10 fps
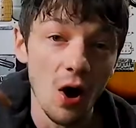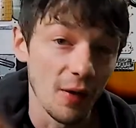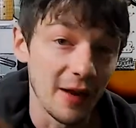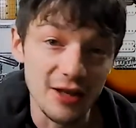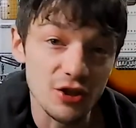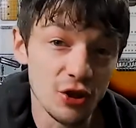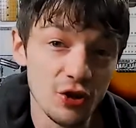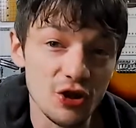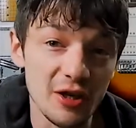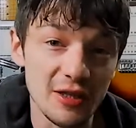on the next 2
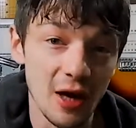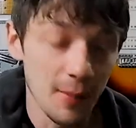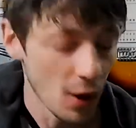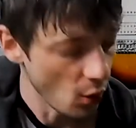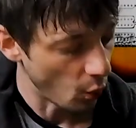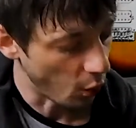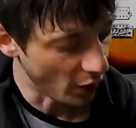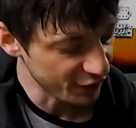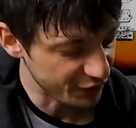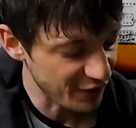strings up,
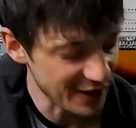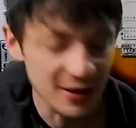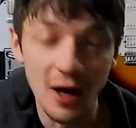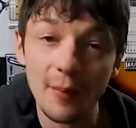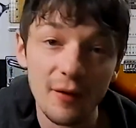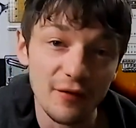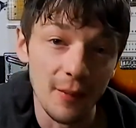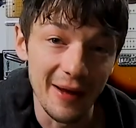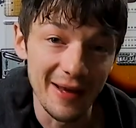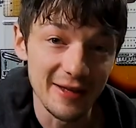1 fret up from
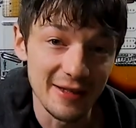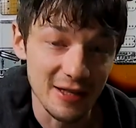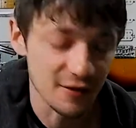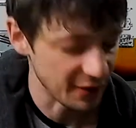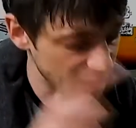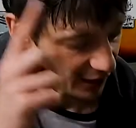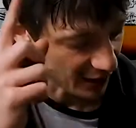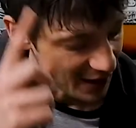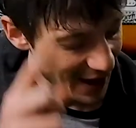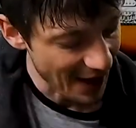my index finger.
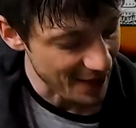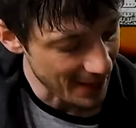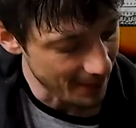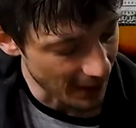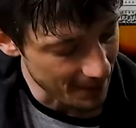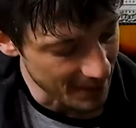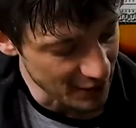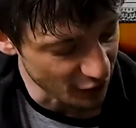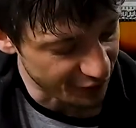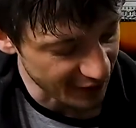And then my
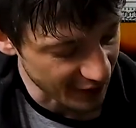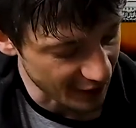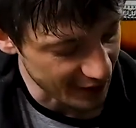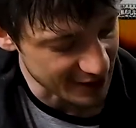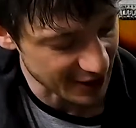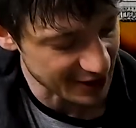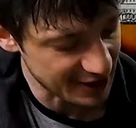middle finger is going to